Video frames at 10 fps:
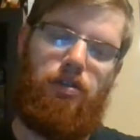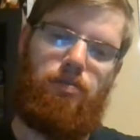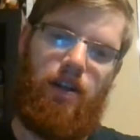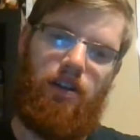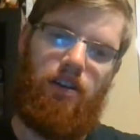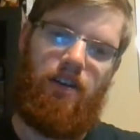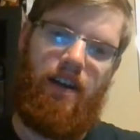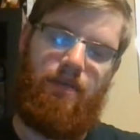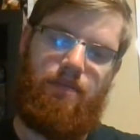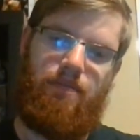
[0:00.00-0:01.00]
Thriller
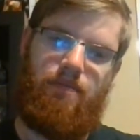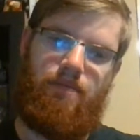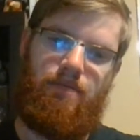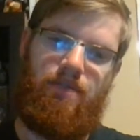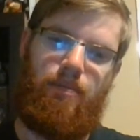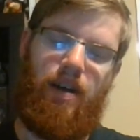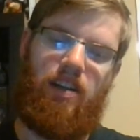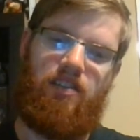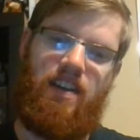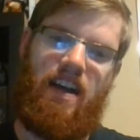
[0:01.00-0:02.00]
and from
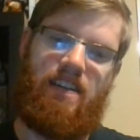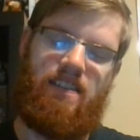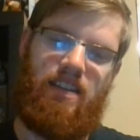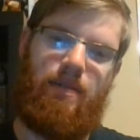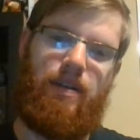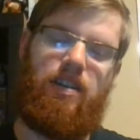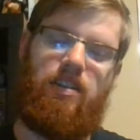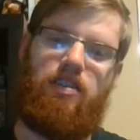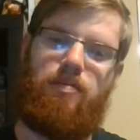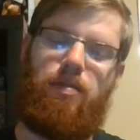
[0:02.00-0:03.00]
Michael Jackson. I mean,
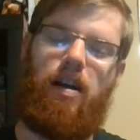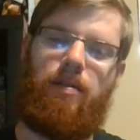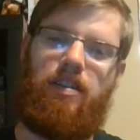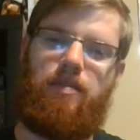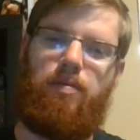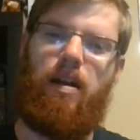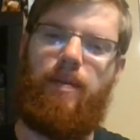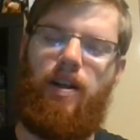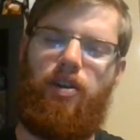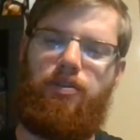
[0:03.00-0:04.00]
you could
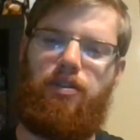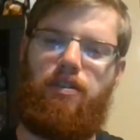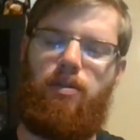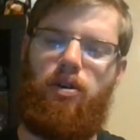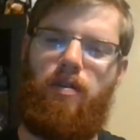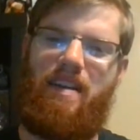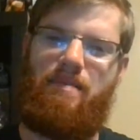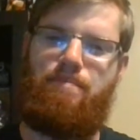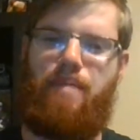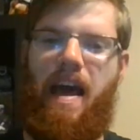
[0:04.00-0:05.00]
probably also throw
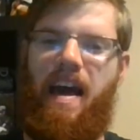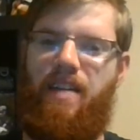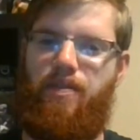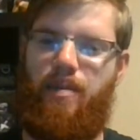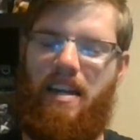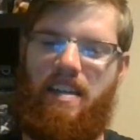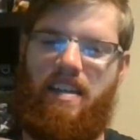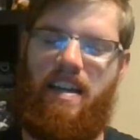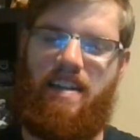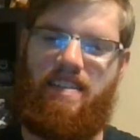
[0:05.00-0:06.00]
in Bad from
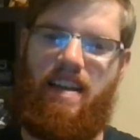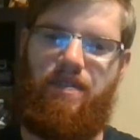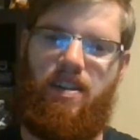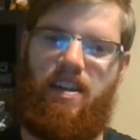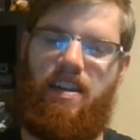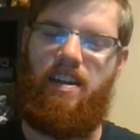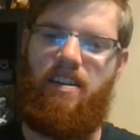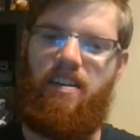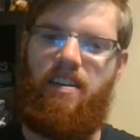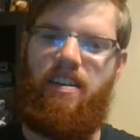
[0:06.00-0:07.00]
1987
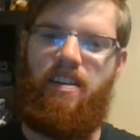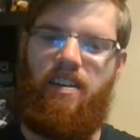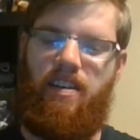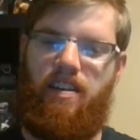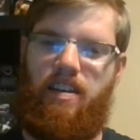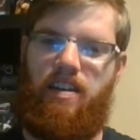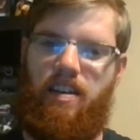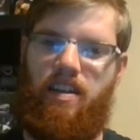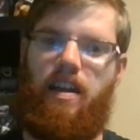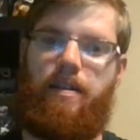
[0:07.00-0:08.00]
there.
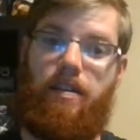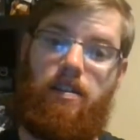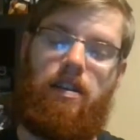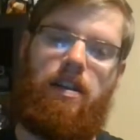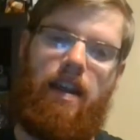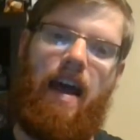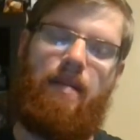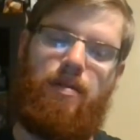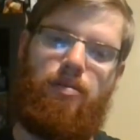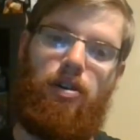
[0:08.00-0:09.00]
And
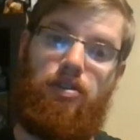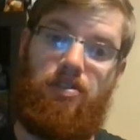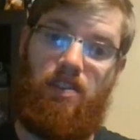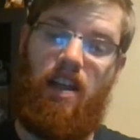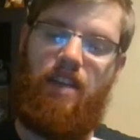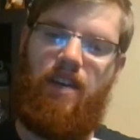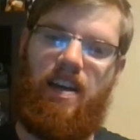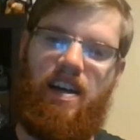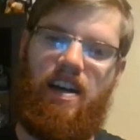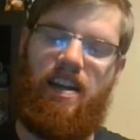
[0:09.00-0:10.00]
Abbey Road. There's a lot of
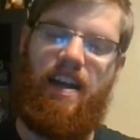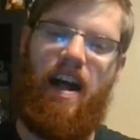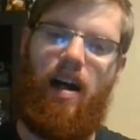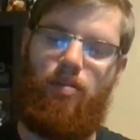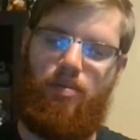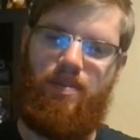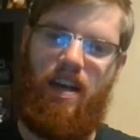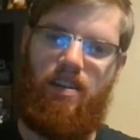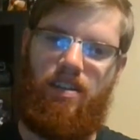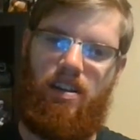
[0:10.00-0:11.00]
iconic albums
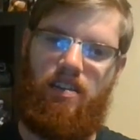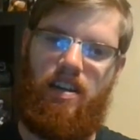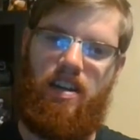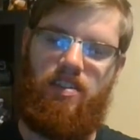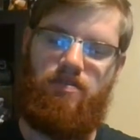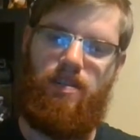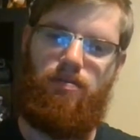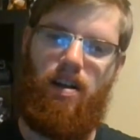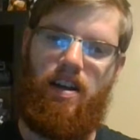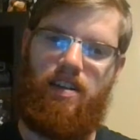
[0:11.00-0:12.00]
out there in the history of
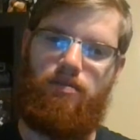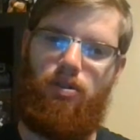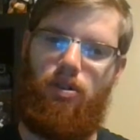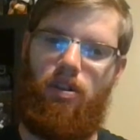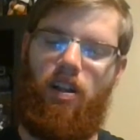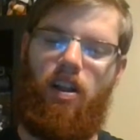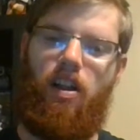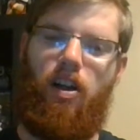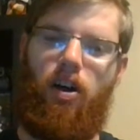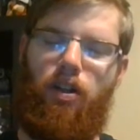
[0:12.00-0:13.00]
rock and roll.
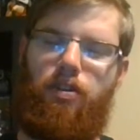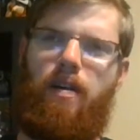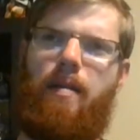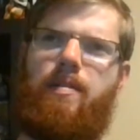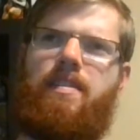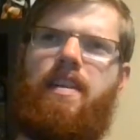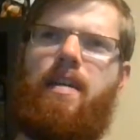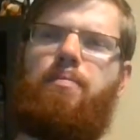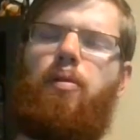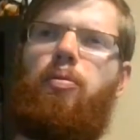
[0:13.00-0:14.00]
Although I would
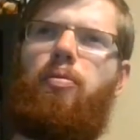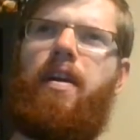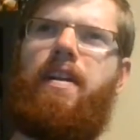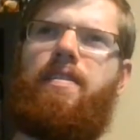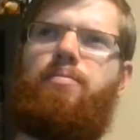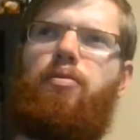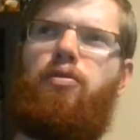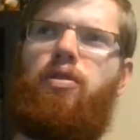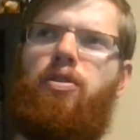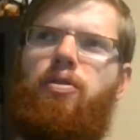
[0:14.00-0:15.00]
say Purple Rain is
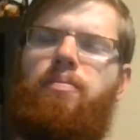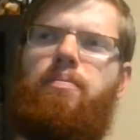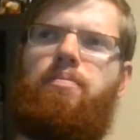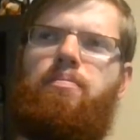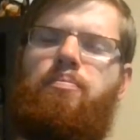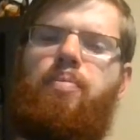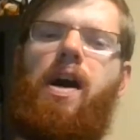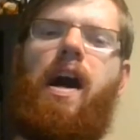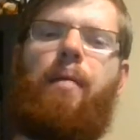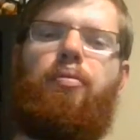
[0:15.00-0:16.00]
more
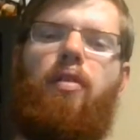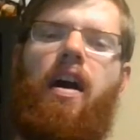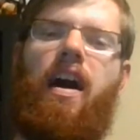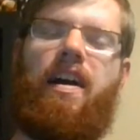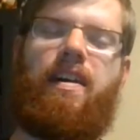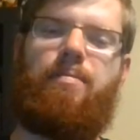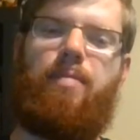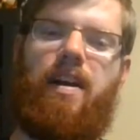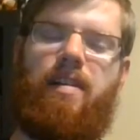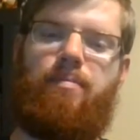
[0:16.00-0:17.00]
pop rock
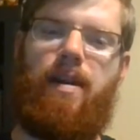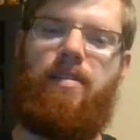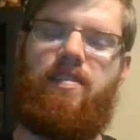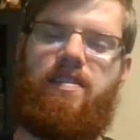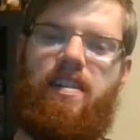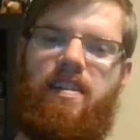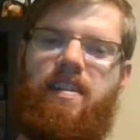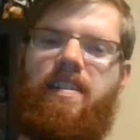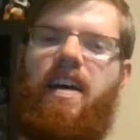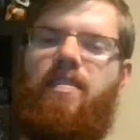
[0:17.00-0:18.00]
by comparison.
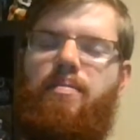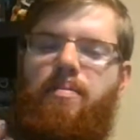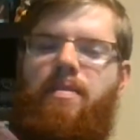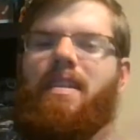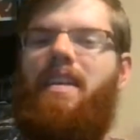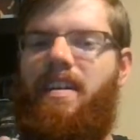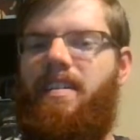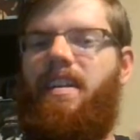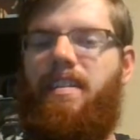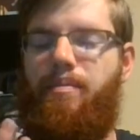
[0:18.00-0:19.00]
It's kind of
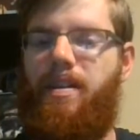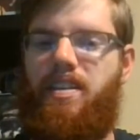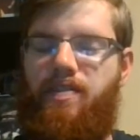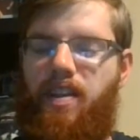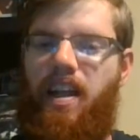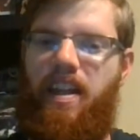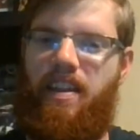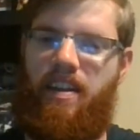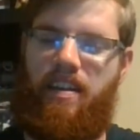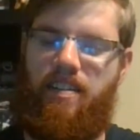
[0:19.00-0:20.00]
it's a mix of a lot of
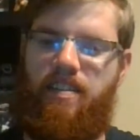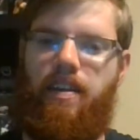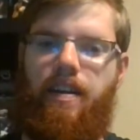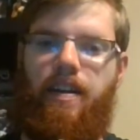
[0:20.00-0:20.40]
things.